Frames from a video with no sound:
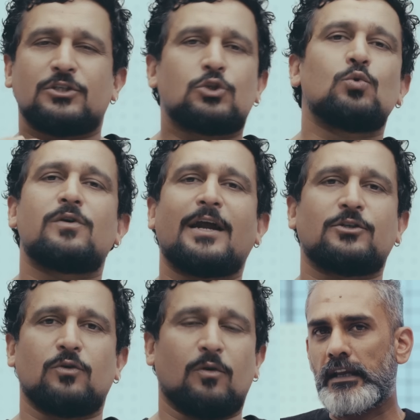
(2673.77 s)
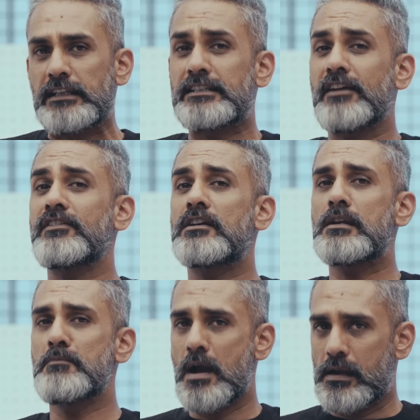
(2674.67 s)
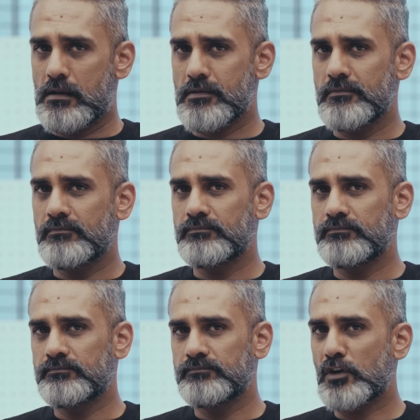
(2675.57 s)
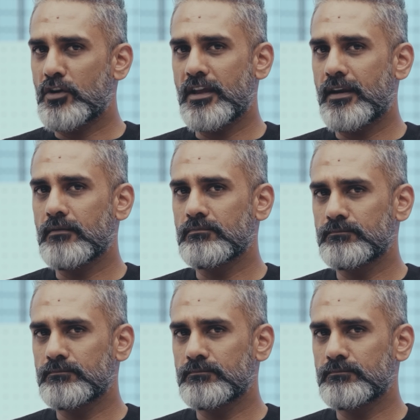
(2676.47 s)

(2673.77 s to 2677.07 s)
It's too gradual It's definitely mild, not daring.